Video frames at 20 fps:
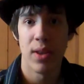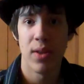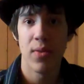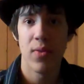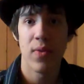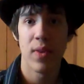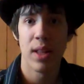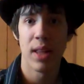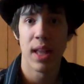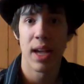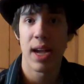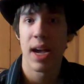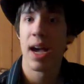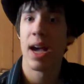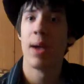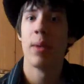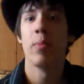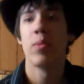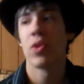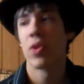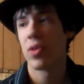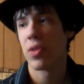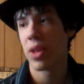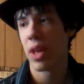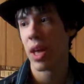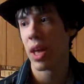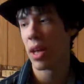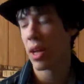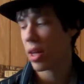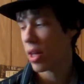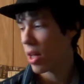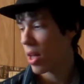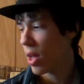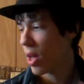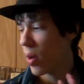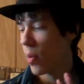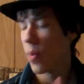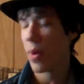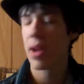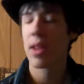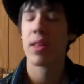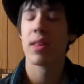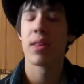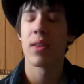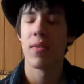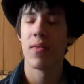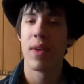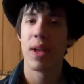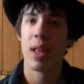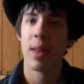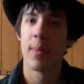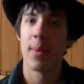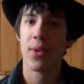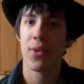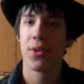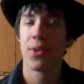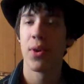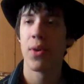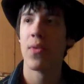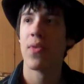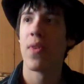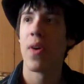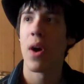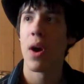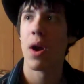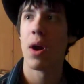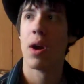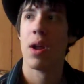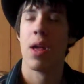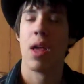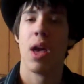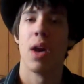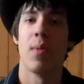you feel like. I'm just saying what is available so far